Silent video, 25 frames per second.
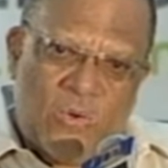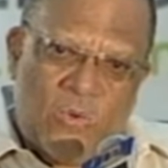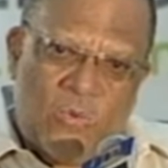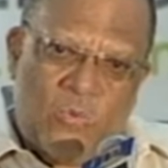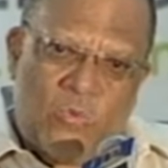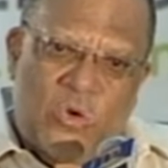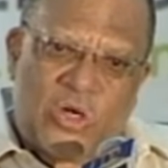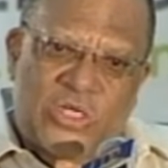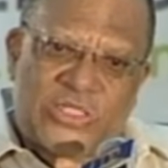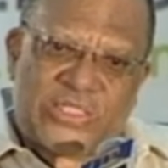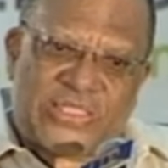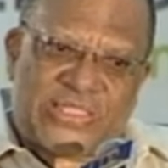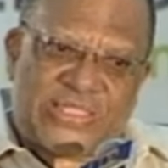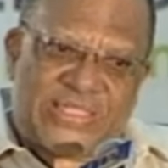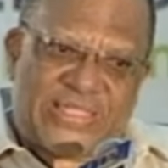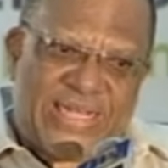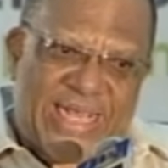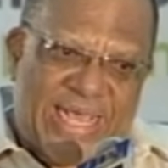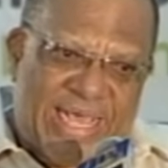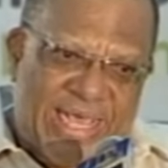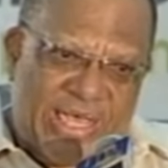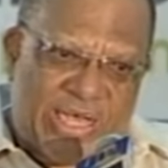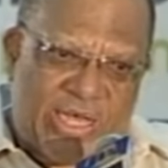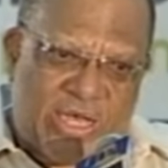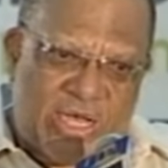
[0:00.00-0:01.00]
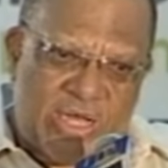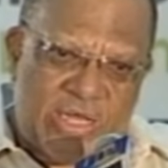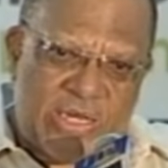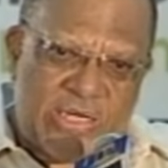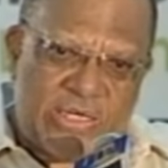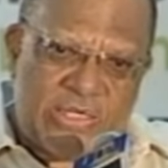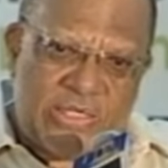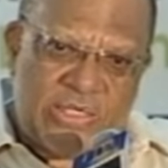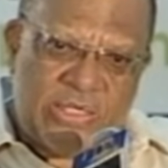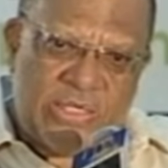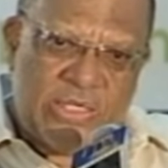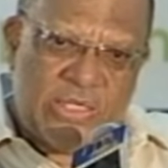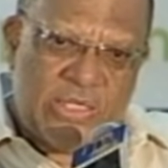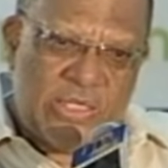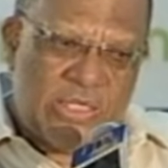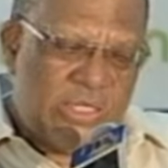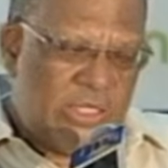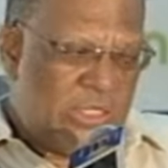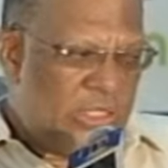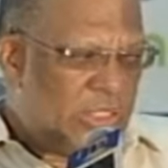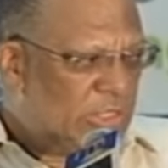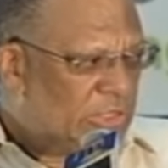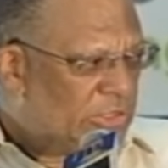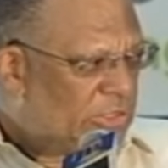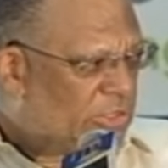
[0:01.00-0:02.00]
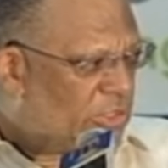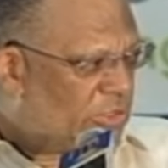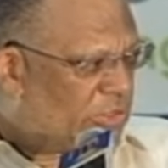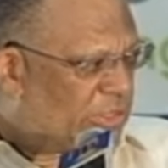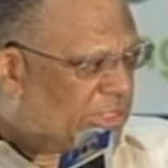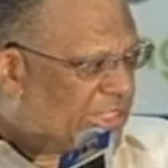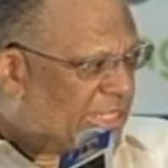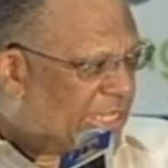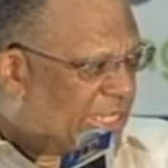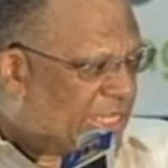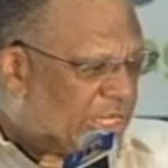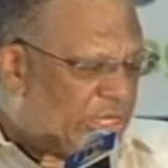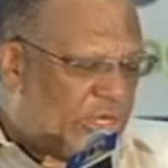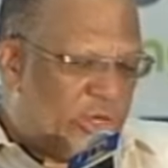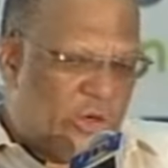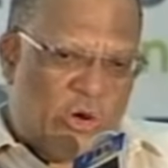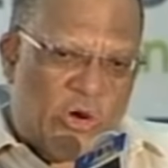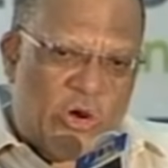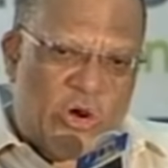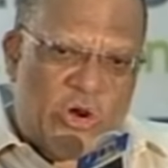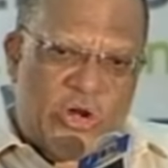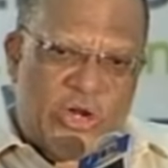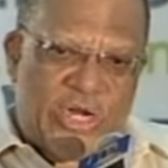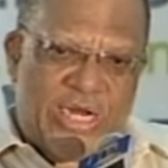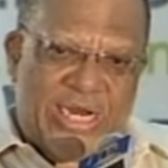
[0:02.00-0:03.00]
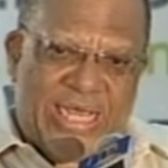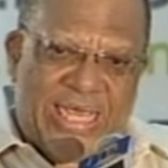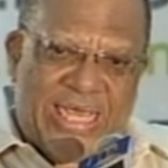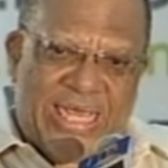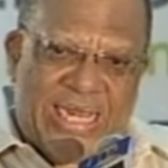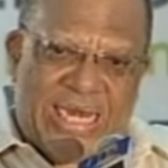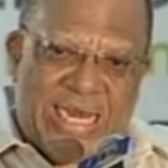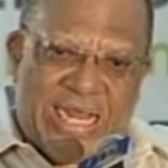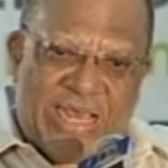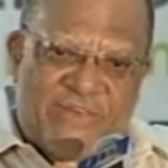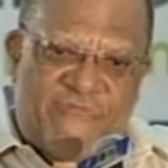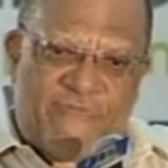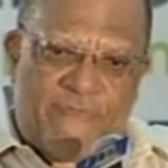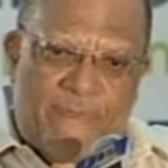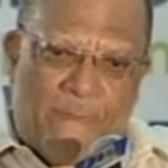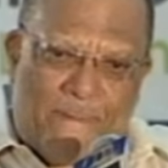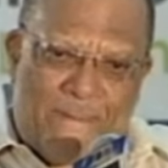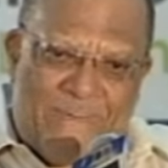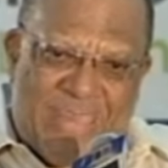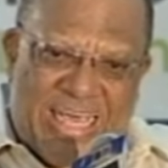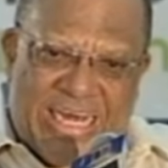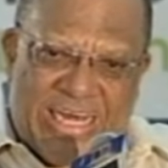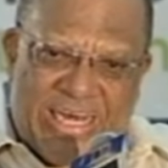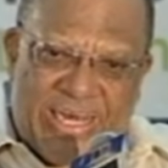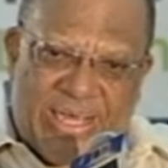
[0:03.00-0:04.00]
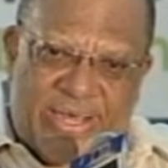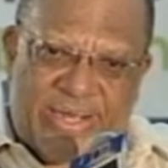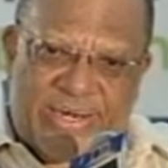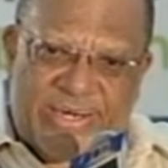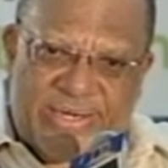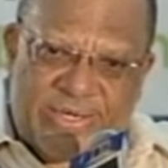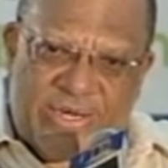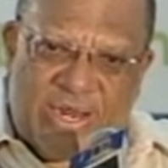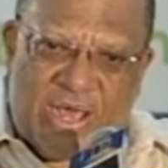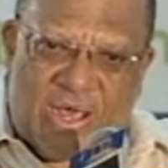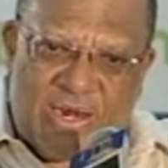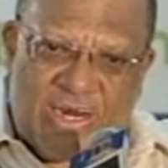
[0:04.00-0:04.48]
was taken to secure the $11 billion